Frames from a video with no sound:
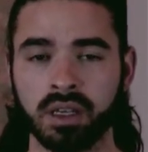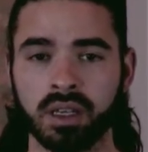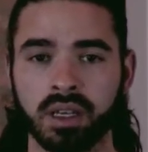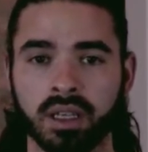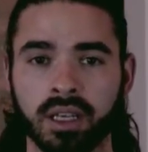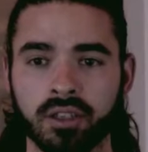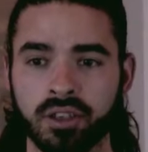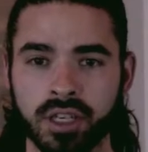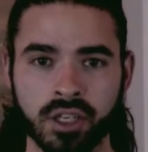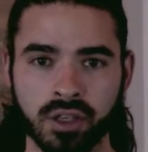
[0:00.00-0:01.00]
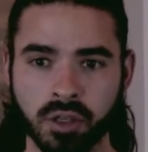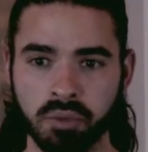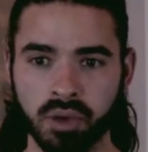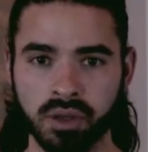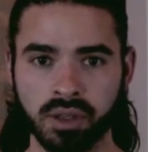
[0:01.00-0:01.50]
Unlike traditional
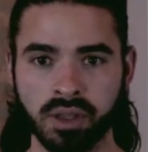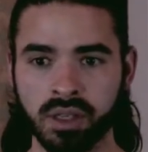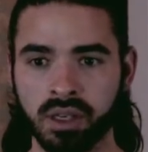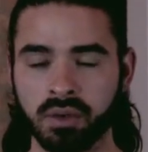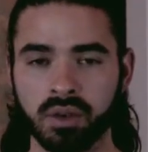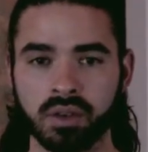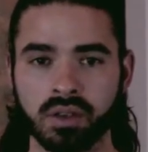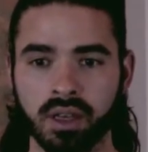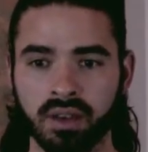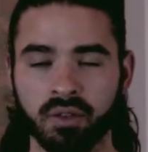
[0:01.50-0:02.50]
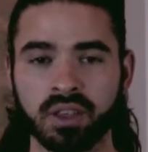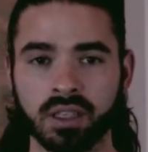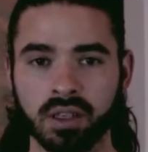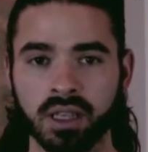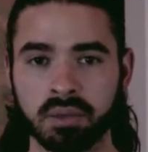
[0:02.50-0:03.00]
sports where there's
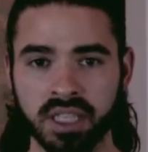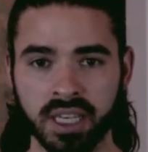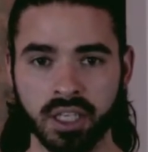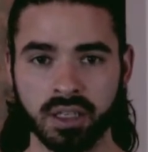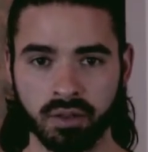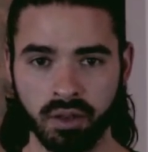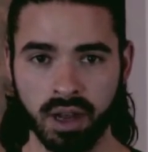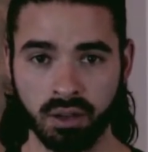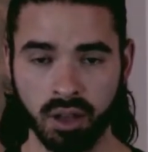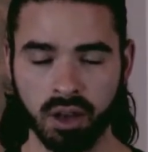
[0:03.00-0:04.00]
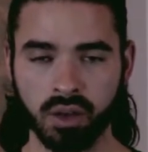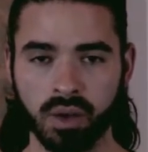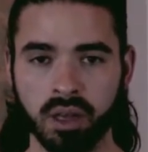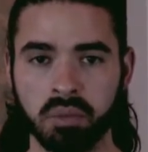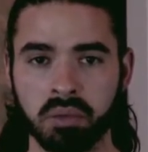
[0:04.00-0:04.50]
physical limitation for how long you
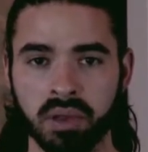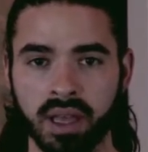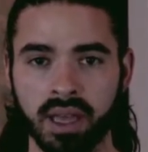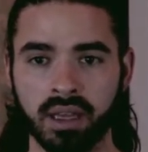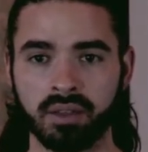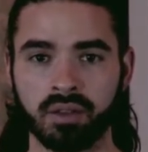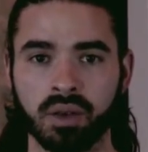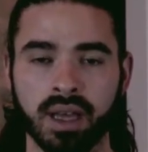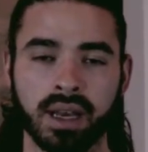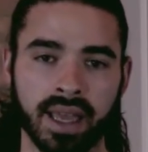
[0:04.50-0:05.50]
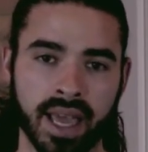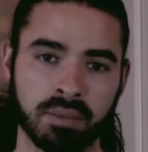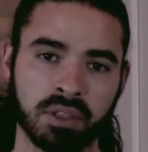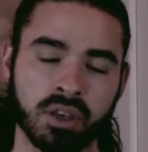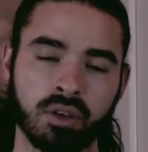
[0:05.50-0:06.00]
can be playing it, so it kind of
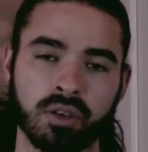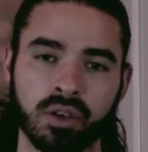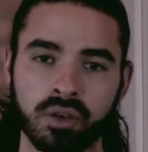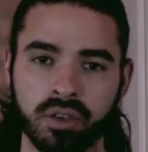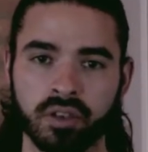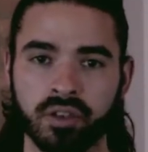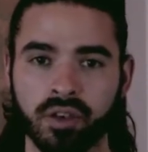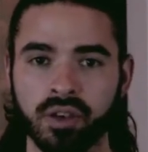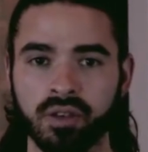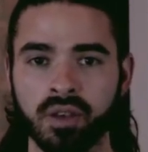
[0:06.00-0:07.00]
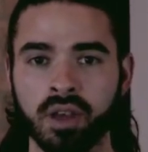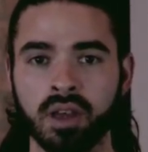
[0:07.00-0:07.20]
caps the overuse injuries,